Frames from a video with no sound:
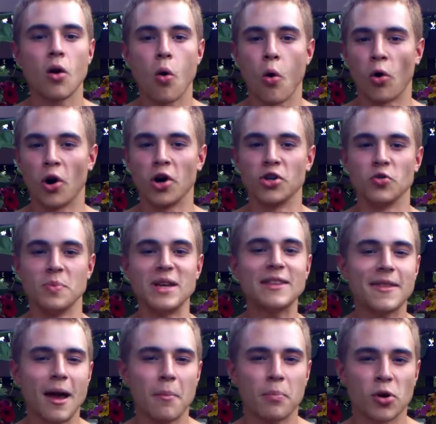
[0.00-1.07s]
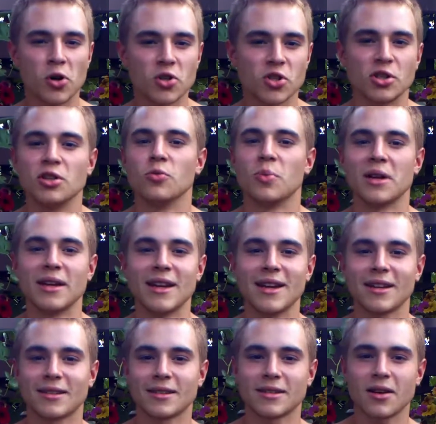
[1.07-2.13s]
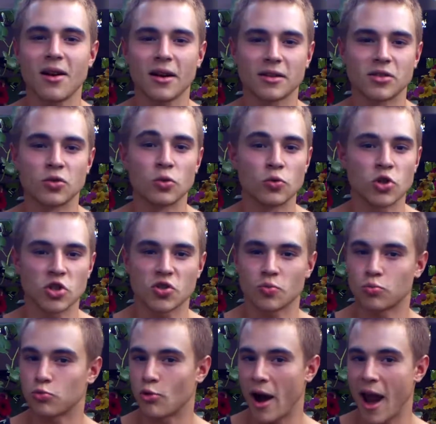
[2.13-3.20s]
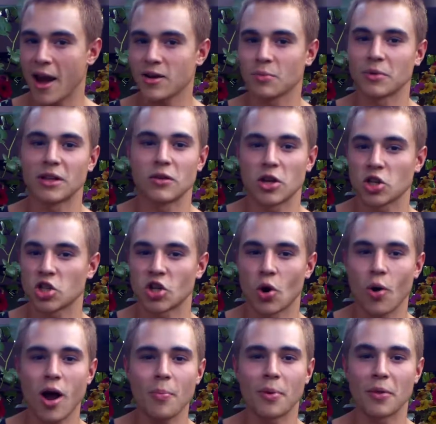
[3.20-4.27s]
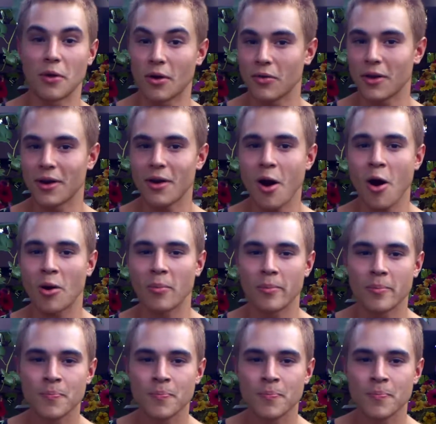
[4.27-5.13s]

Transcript: or you meet that person you've been needing to talk to, just randomly they show up and there they are.